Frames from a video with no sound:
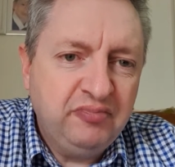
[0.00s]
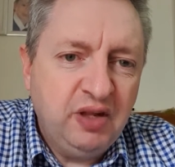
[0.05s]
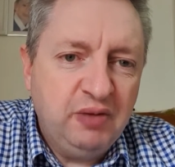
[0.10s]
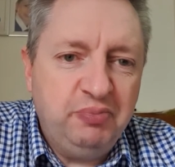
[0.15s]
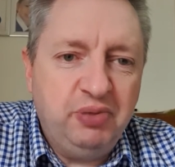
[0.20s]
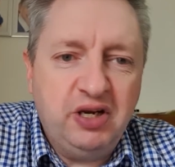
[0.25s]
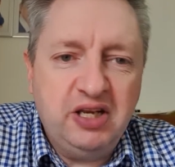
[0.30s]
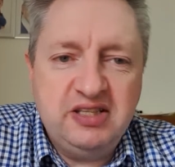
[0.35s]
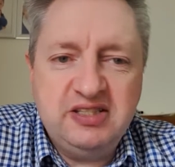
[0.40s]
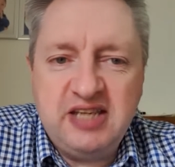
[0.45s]

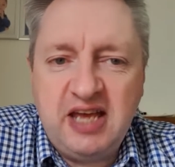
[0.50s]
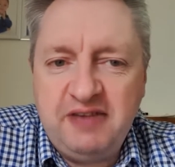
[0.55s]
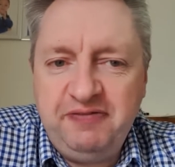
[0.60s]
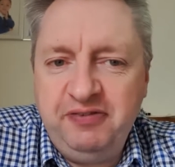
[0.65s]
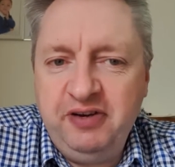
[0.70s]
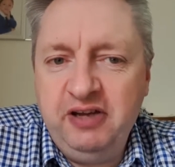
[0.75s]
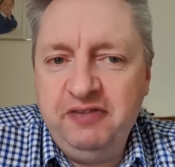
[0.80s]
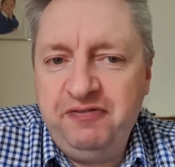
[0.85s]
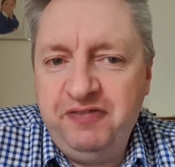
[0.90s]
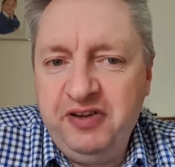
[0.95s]
But I
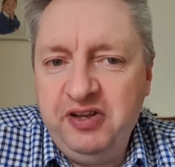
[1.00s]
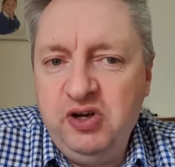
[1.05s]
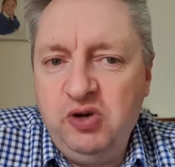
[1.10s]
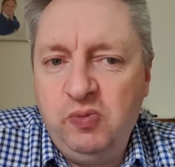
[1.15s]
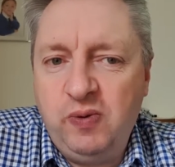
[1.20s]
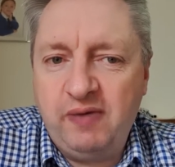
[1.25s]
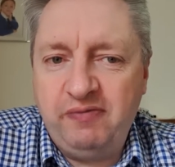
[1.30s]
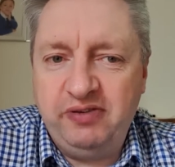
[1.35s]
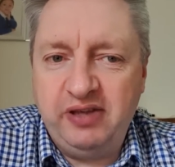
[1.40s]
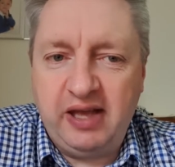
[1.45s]
definitely feel
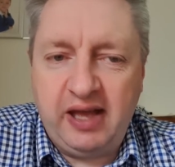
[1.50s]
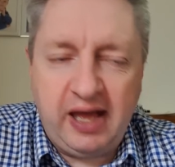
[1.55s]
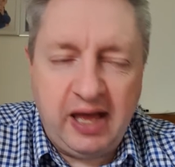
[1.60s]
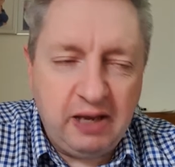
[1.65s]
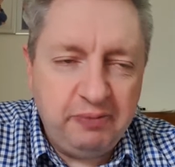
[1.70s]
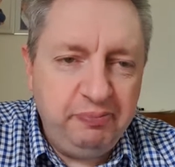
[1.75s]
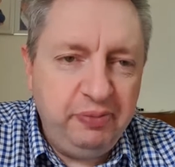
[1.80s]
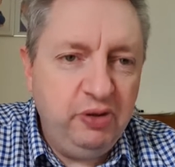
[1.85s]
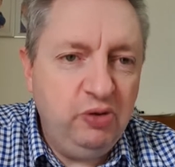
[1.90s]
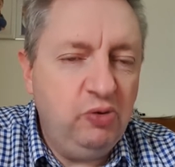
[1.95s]
whether you're
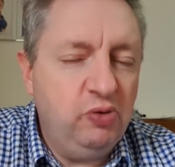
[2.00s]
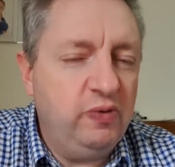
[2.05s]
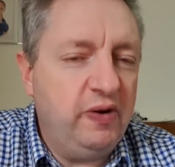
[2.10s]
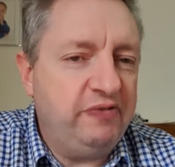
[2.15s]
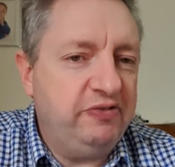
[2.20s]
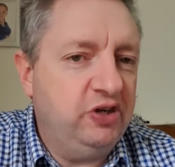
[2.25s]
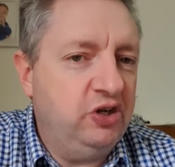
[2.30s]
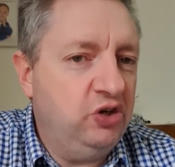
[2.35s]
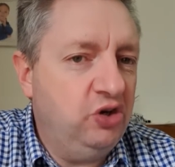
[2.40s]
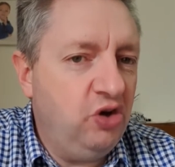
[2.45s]
happy or
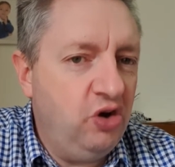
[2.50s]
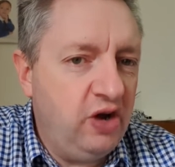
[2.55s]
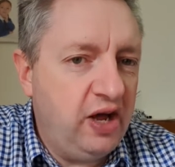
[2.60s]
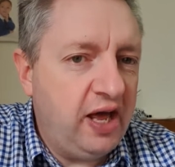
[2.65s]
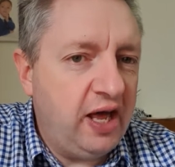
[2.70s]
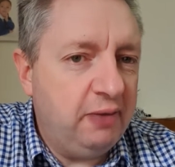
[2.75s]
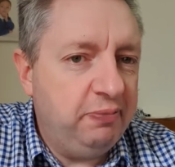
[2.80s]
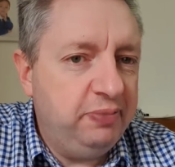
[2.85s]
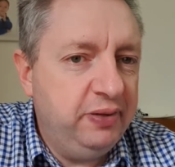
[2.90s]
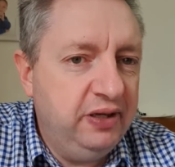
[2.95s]
whether you're not
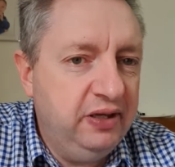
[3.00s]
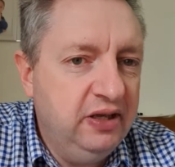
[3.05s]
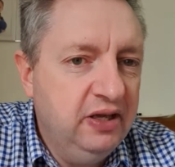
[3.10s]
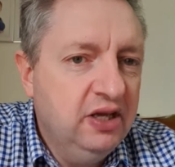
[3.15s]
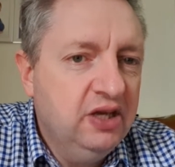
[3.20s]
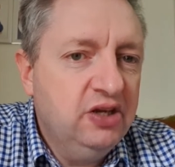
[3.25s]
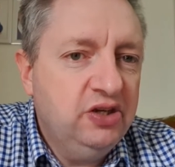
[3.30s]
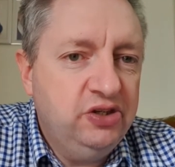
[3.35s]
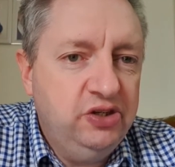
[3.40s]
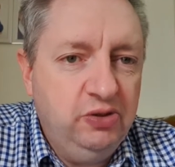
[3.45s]
happy,
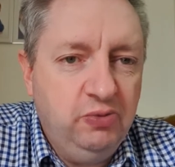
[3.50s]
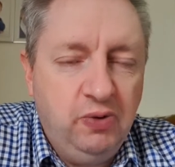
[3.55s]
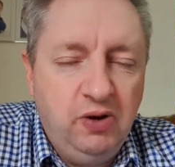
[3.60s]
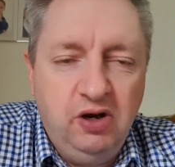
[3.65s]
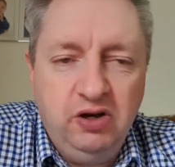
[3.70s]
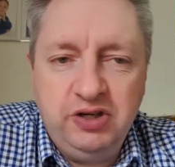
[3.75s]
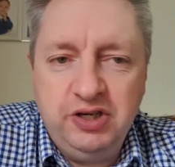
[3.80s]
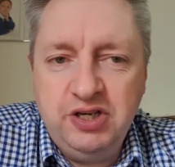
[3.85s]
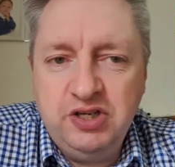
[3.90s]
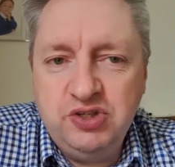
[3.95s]
you are
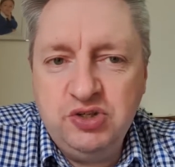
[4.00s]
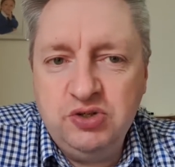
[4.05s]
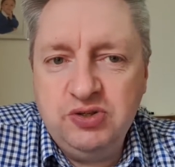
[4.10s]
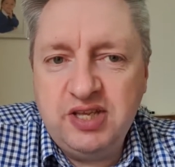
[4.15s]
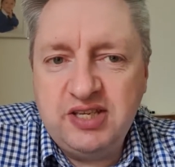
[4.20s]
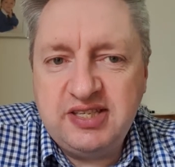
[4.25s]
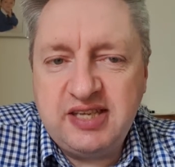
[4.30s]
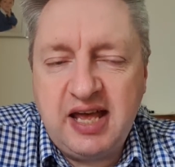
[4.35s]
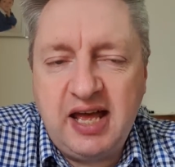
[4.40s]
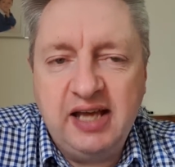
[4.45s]
going to do
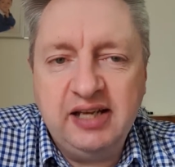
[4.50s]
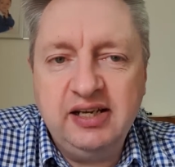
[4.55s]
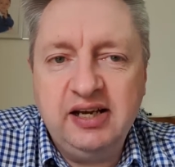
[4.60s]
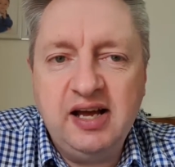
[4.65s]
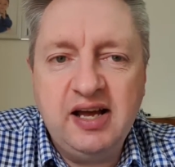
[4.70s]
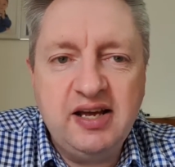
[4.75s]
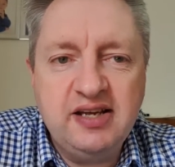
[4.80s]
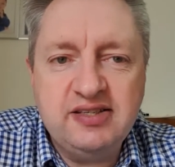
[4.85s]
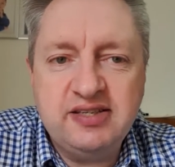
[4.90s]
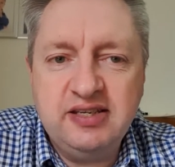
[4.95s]
this
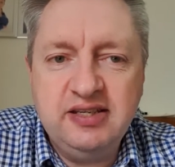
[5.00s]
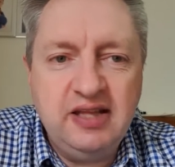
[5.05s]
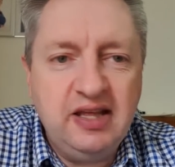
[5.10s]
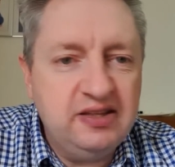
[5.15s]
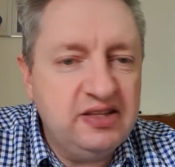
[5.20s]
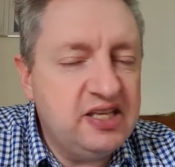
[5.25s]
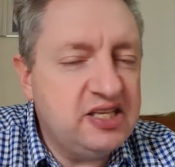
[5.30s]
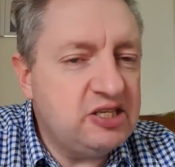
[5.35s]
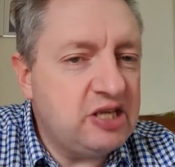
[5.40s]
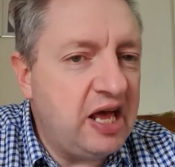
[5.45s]
analysing,
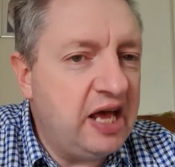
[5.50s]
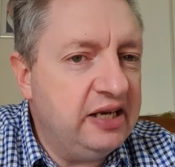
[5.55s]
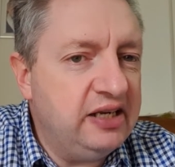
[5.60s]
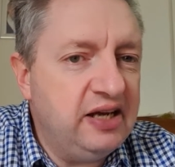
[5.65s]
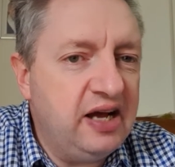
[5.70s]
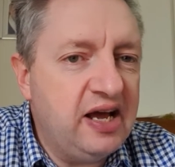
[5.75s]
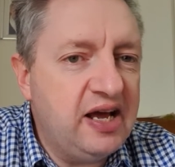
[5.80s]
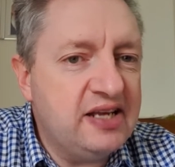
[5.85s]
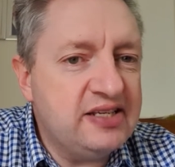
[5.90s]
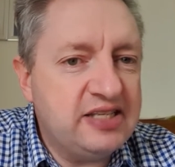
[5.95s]
and this
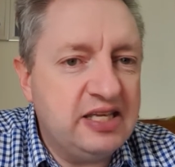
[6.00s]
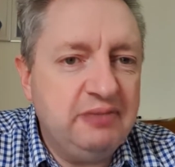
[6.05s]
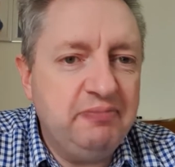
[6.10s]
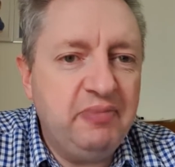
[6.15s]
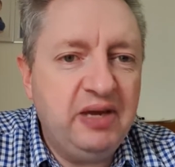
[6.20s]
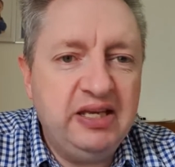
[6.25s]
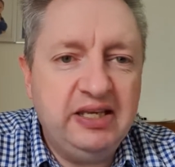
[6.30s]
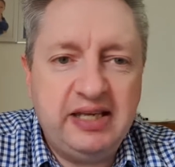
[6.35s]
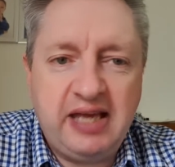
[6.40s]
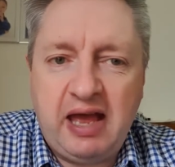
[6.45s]
analysing
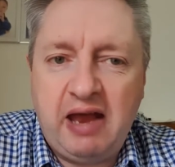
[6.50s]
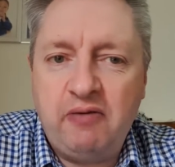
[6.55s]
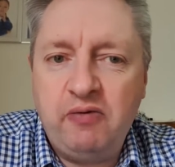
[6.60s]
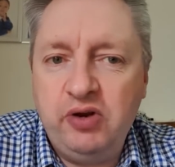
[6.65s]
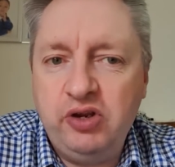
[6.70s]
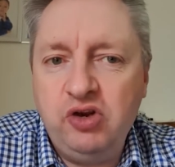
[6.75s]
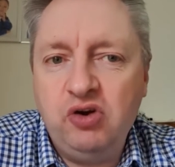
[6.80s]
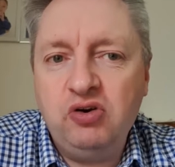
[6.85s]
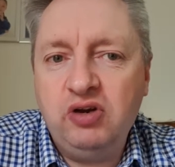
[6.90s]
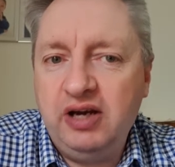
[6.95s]
may
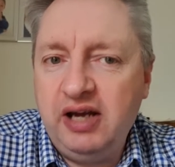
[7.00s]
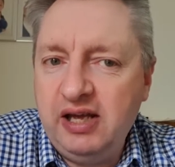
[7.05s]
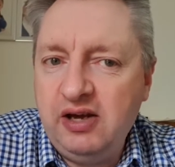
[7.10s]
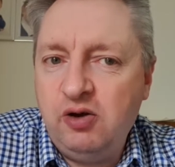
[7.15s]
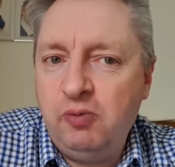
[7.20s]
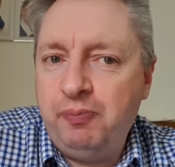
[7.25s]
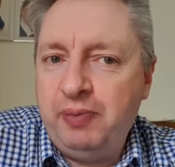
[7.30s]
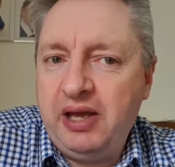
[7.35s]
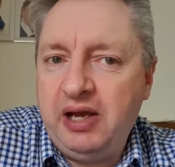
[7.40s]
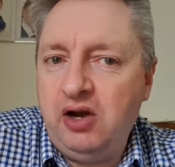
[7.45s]
carry on a little
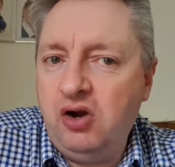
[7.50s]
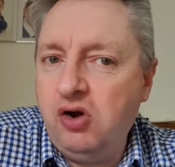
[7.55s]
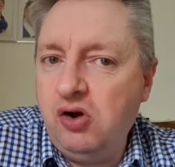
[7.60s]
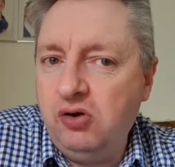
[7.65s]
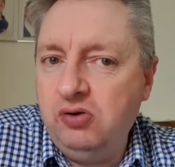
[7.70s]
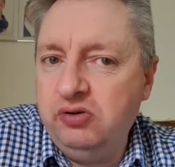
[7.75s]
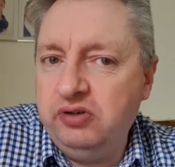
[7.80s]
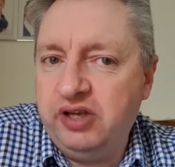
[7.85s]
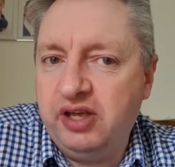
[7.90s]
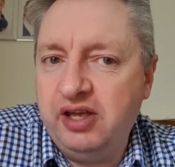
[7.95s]
bit
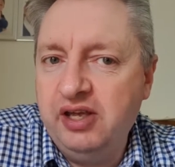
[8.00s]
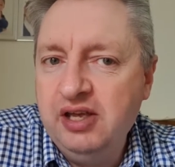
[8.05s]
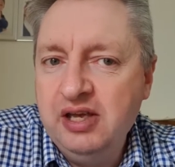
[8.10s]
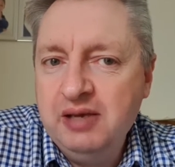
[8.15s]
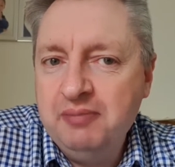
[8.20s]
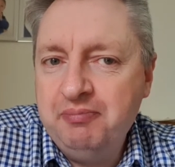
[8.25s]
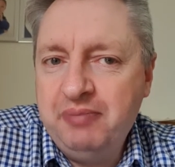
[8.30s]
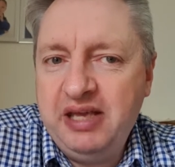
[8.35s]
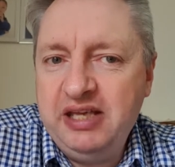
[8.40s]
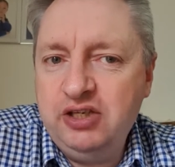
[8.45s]
longer,
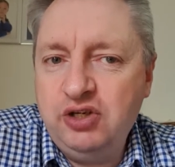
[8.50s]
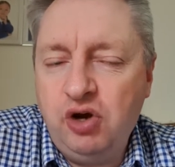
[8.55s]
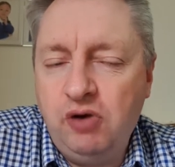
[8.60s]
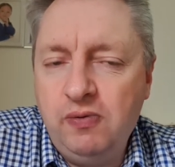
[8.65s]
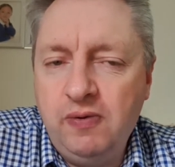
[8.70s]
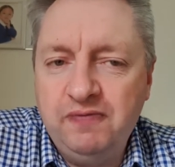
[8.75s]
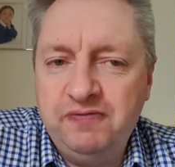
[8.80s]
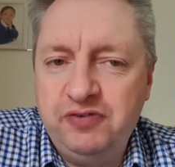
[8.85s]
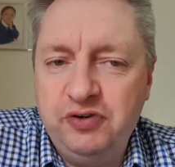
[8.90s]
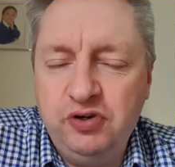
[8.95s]
may go
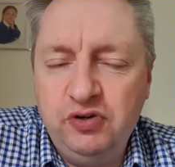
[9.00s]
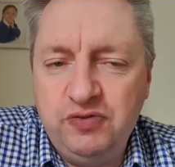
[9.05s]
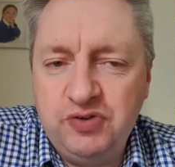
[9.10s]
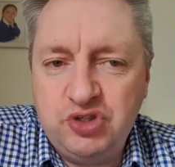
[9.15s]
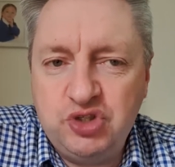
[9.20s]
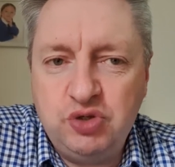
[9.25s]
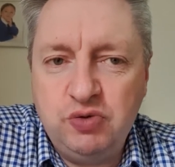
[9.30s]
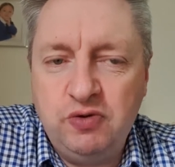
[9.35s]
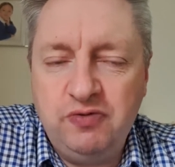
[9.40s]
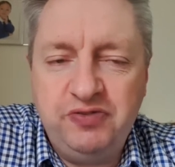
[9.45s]
on for another
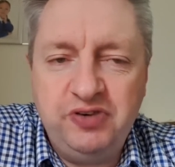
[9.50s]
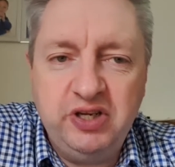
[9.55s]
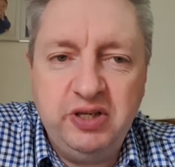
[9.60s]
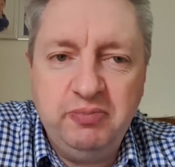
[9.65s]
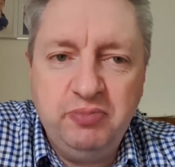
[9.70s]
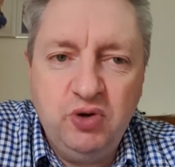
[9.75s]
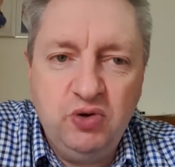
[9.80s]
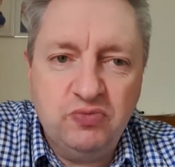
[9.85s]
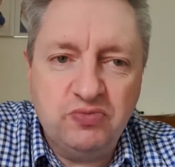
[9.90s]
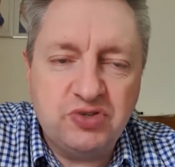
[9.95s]
2 or 3
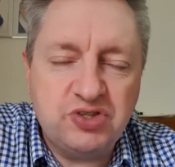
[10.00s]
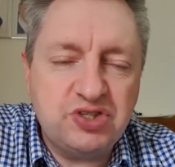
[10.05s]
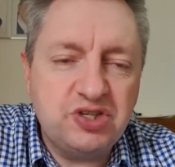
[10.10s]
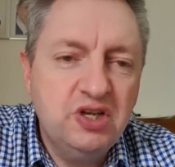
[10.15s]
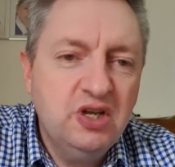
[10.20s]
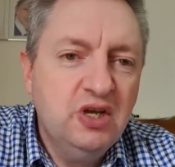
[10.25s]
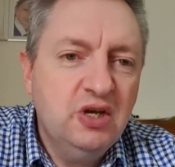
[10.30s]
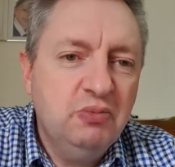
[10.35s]
months.